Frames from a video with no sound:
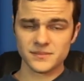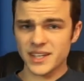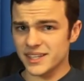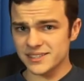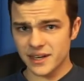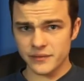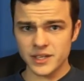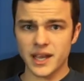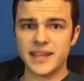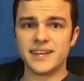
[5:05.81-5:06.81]
It does it every
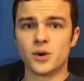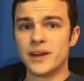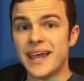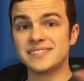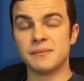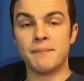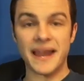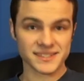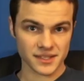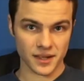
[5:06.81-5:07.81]
night. It already has it
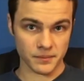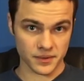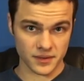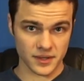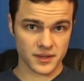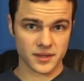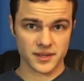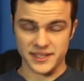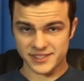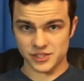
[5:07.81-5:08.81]
backed up.
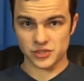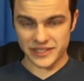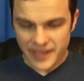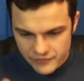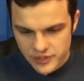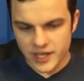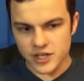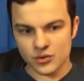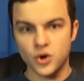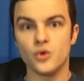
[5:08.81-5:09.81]
Essentially, every night
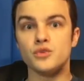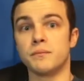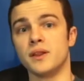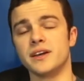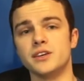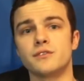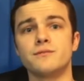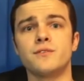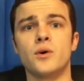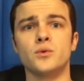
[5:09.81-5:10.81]
you go, you plug in your
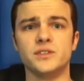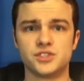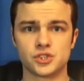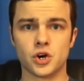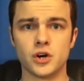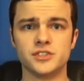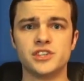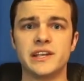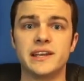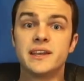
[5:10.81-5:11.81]
phone, it's
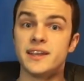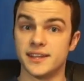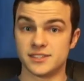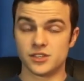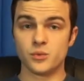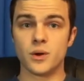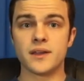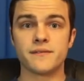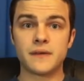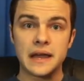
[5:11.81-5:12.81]
charging, it's under
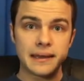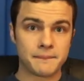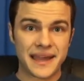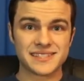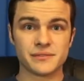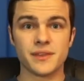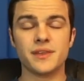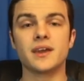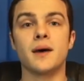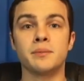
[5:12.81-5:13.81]
Wi Fi, it backs
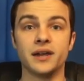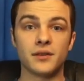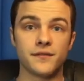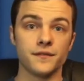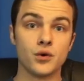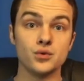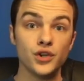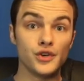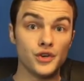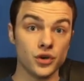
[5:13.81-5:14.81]
everything up. Now the
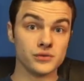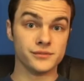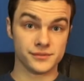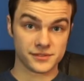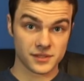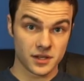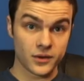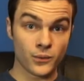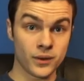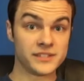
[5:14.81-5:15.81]
phone knows
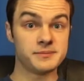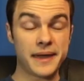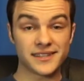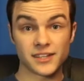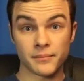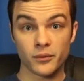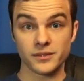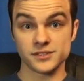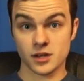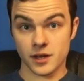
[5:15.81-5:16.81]
what is backed up and
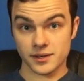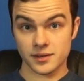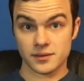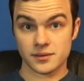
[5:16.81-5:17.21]
what's not.